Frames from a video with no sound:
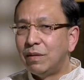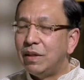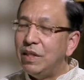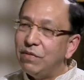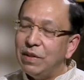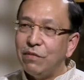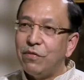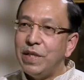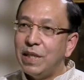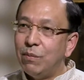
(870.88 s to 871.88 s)
even the
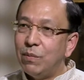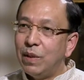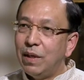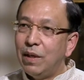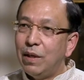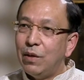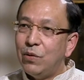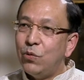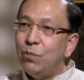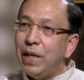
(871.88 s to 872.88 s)
freedom
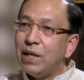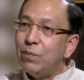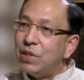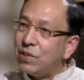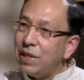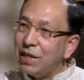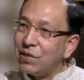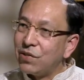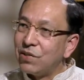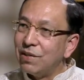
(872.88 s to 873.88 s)
to make
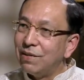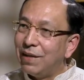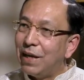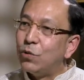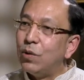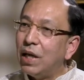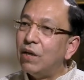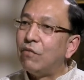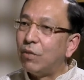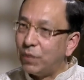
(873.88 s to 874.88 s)
mistakes and to
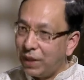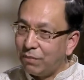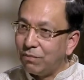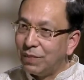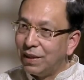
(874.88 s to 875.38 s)
learn from them.